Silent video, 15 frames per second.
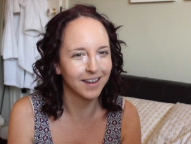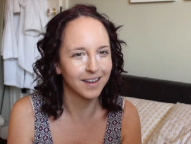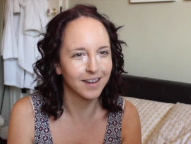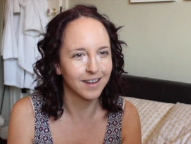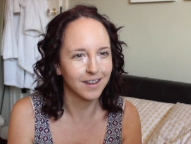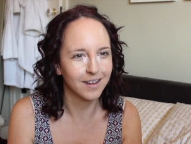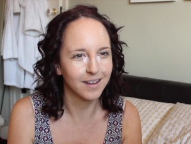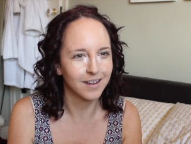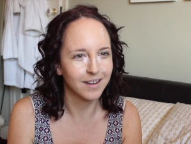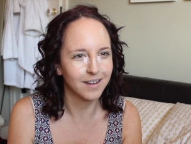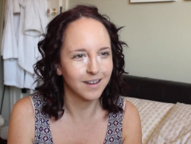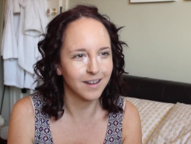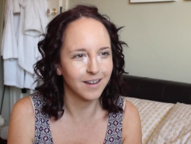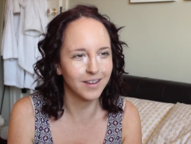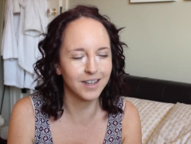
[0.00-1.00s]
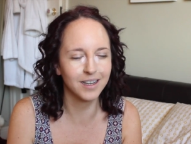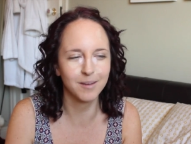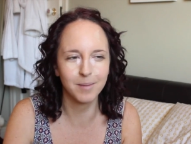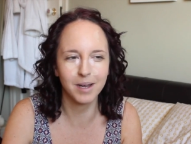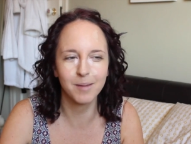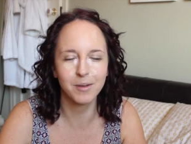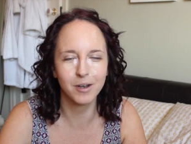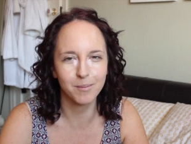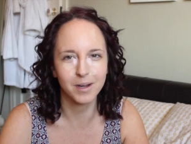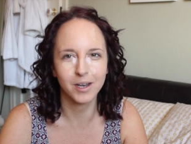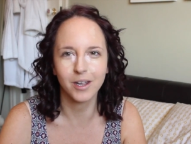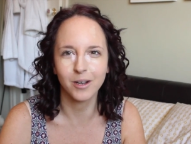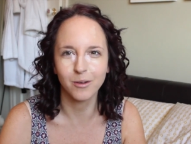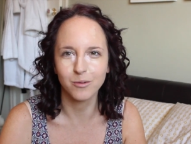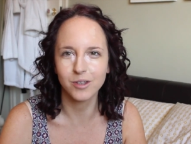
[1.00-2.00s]
on your nose? I think that might have been on my
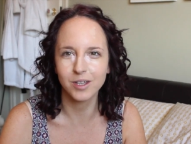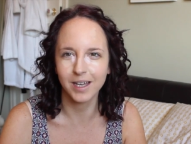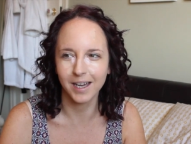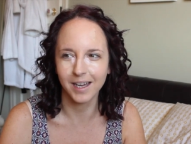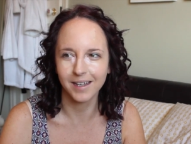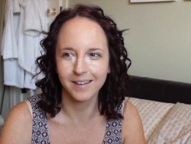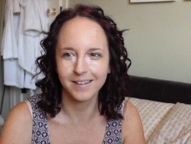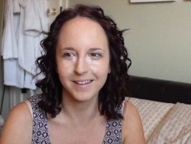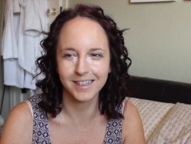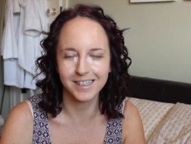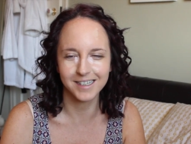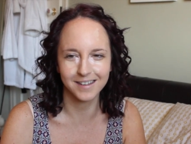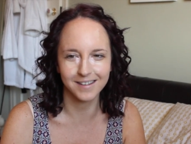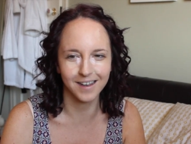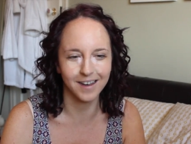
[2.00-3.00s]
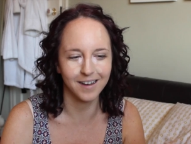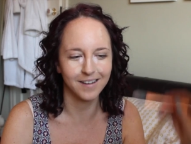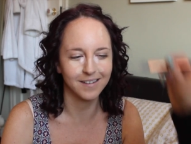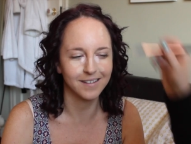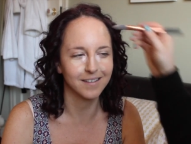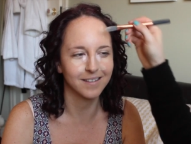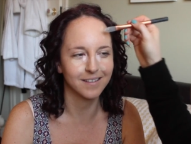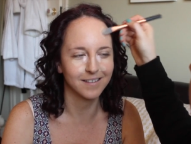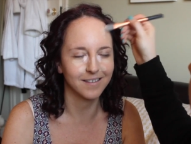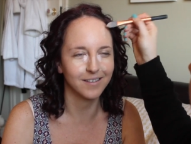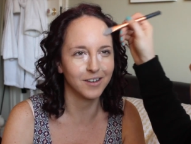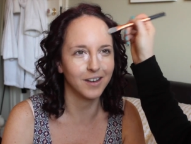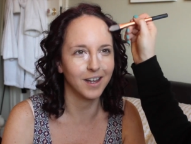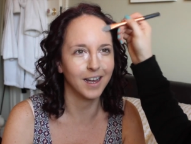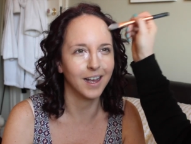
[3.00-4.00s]
nose. Yeah, mm. you hmm. did that
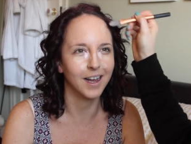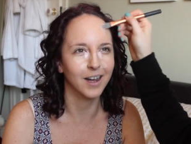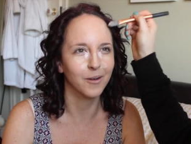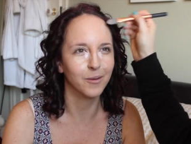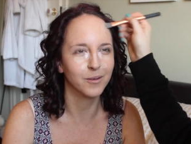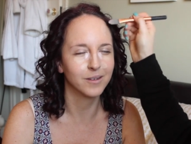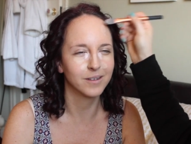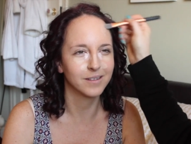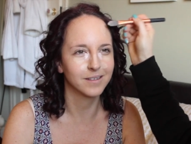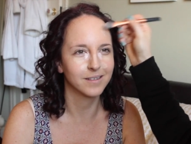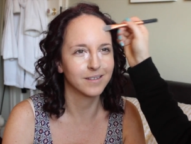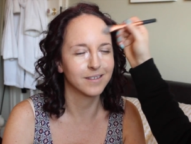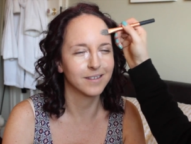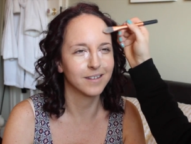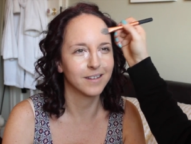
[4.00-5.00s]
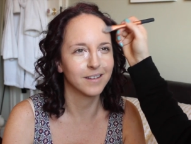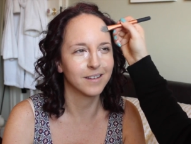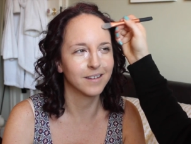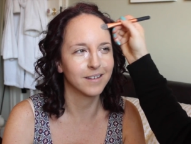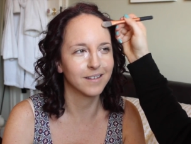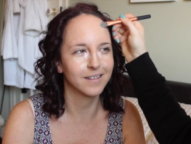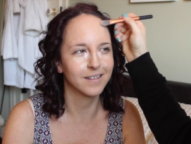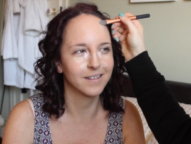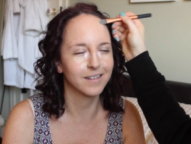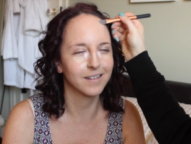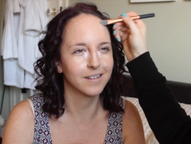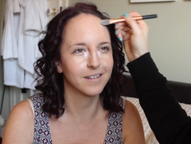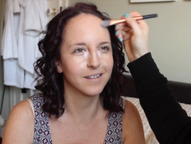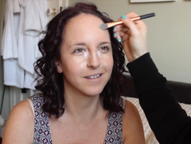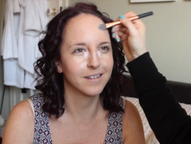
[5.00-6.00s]
on a night out. I always kind of
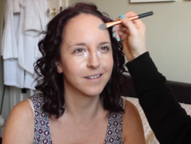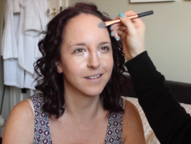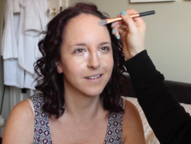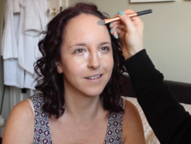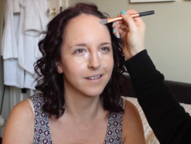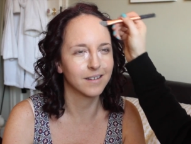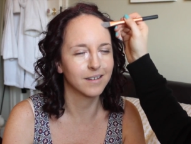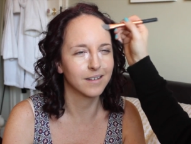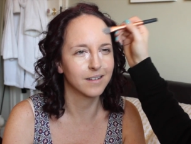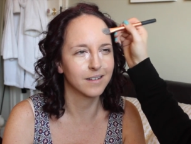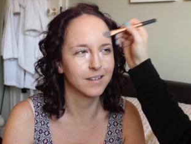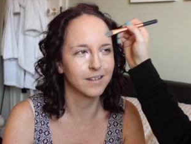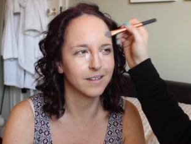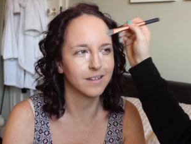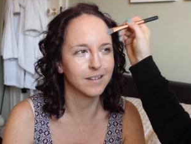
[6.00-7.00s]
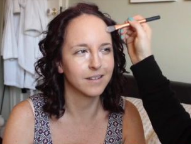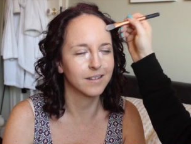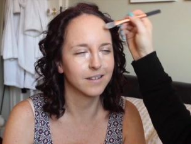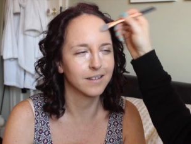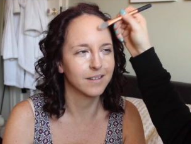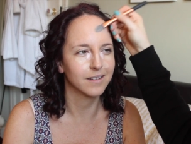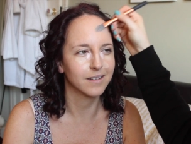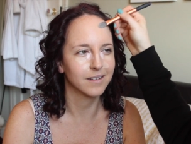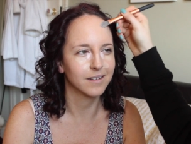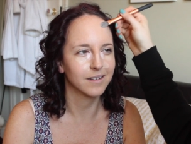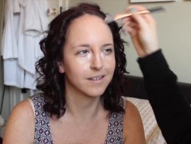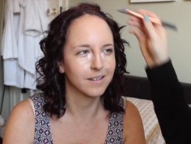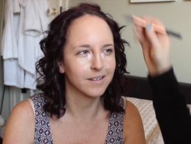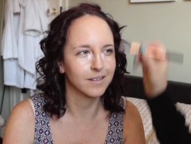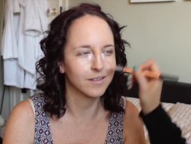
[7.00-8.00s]
assumed that that was my fault, but I think that might
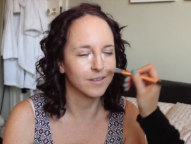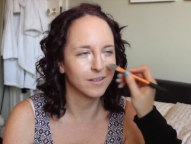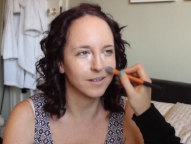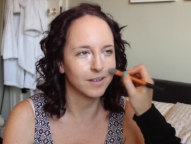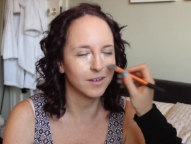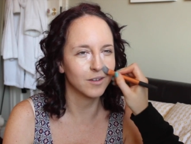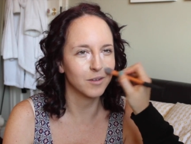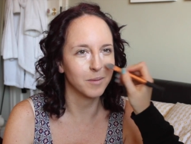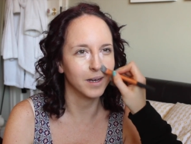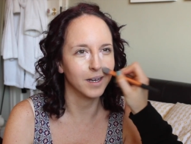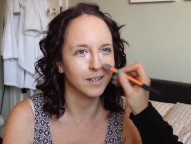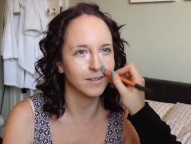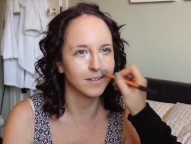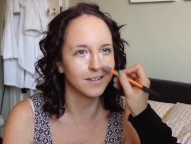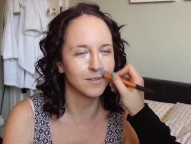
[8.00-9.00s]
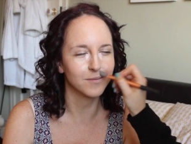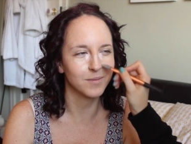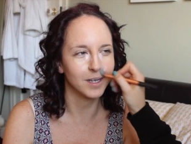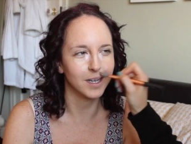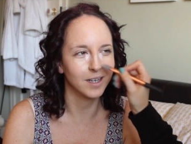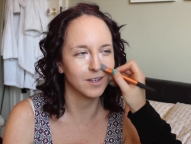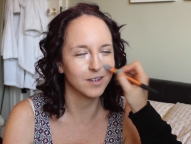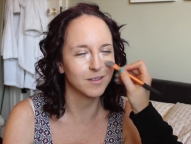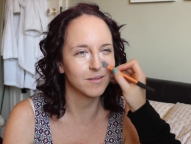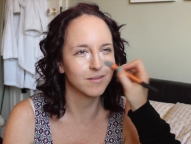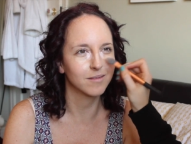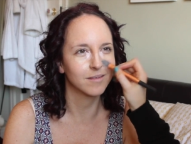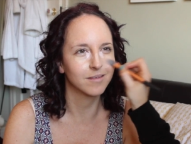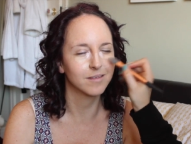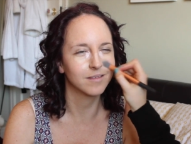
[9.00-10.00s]
have been something else. Something else. Something else. That
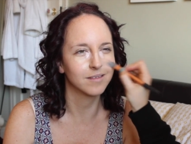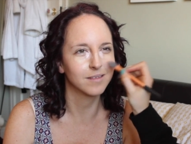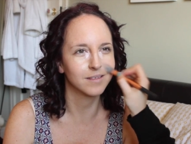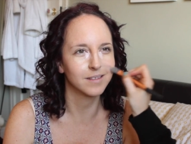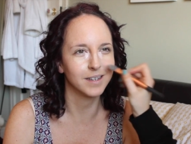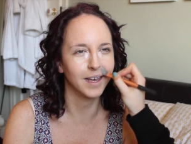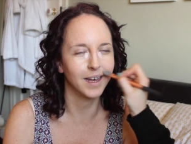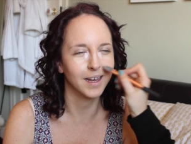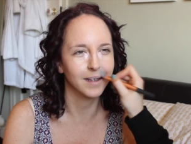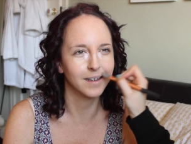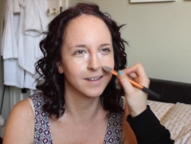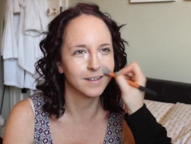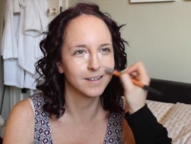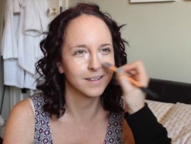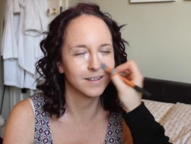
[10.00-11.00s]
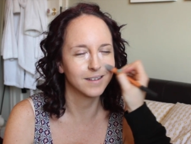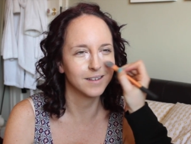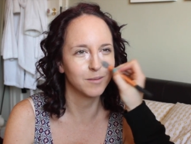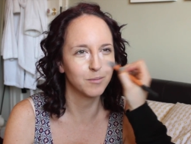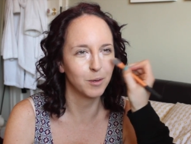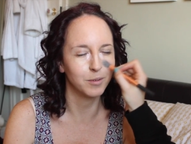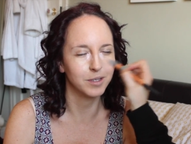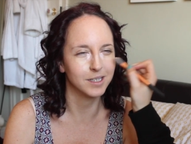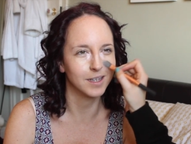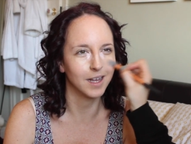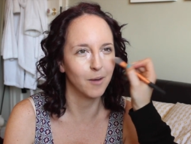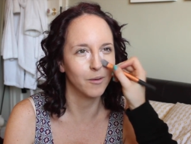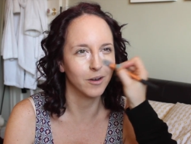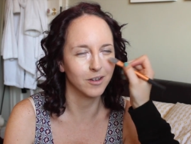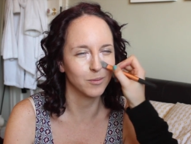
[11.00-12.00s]
was a different time. Yeah, probably did
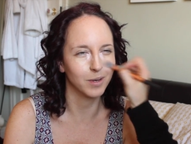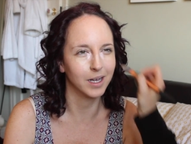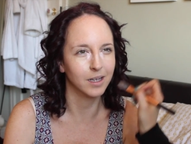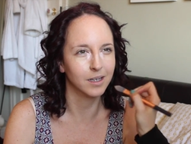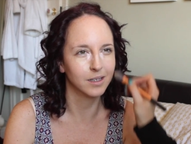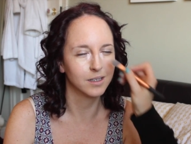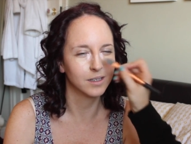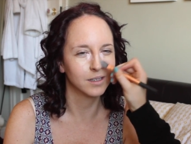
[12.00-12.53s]
that one as well.